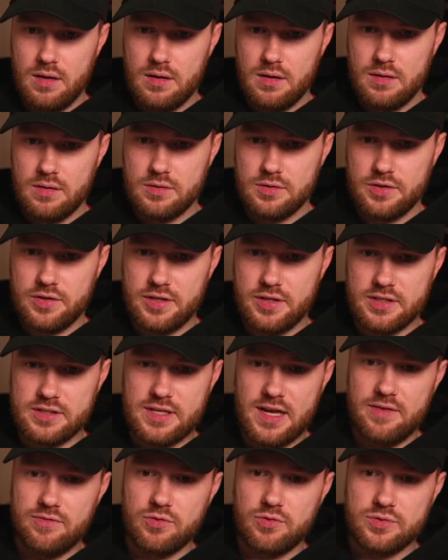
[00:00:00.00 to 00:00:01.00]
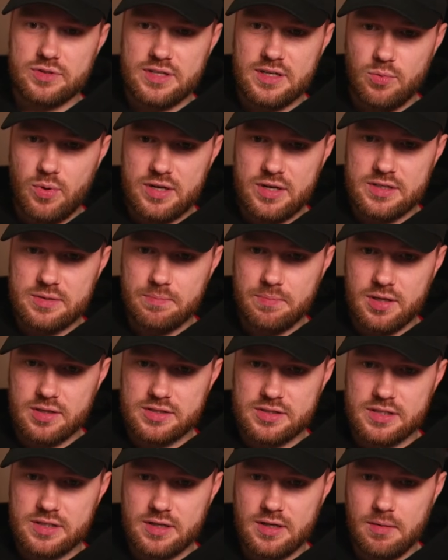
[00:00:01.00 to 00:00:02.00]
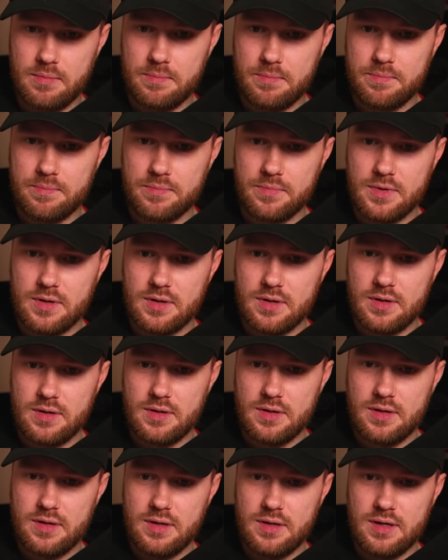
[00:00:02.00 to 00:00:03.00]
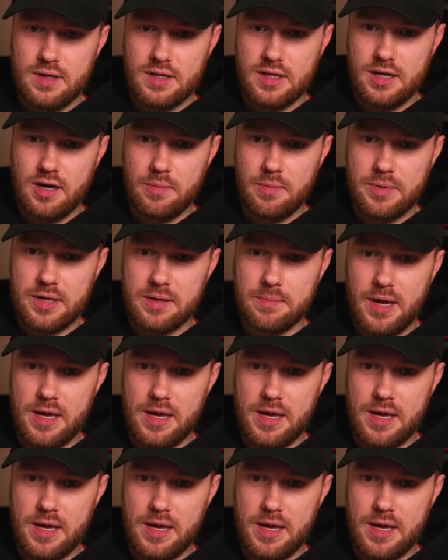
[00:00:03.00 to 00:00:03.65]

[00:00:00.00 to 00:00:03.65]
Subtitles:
Do you think Zandvoort deal Wending plus incoming